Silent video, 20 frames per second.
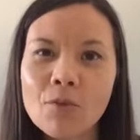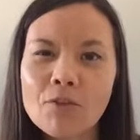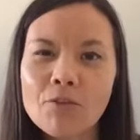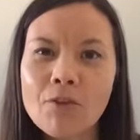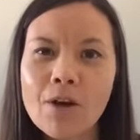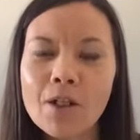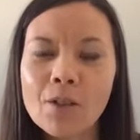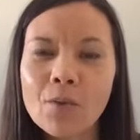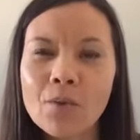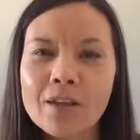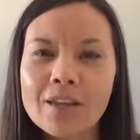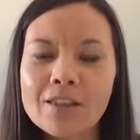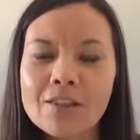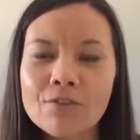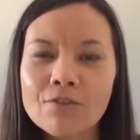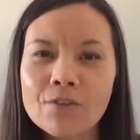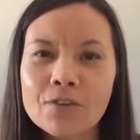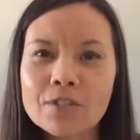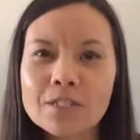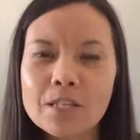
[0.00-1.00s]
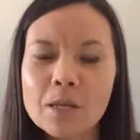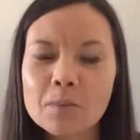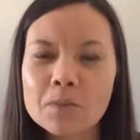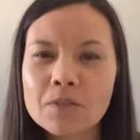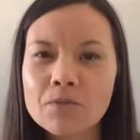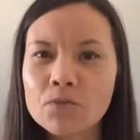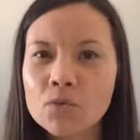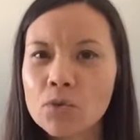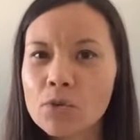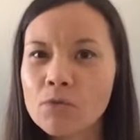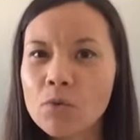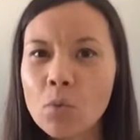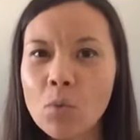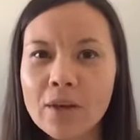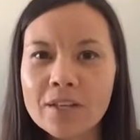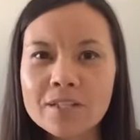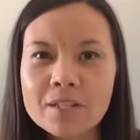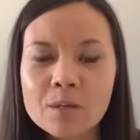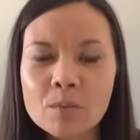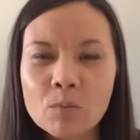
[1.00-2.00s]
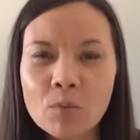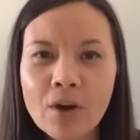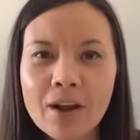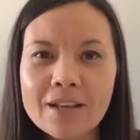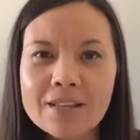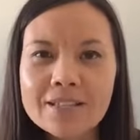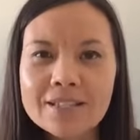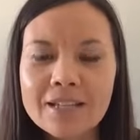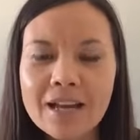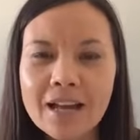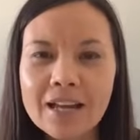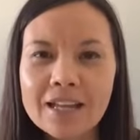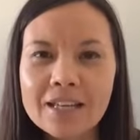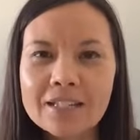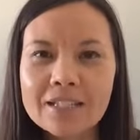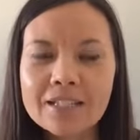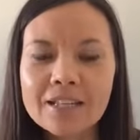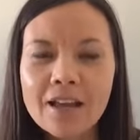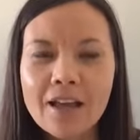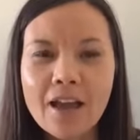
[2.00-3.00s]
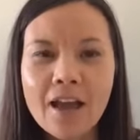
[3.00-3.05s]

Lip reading: Following in the footsteps of sort of a Western price diet.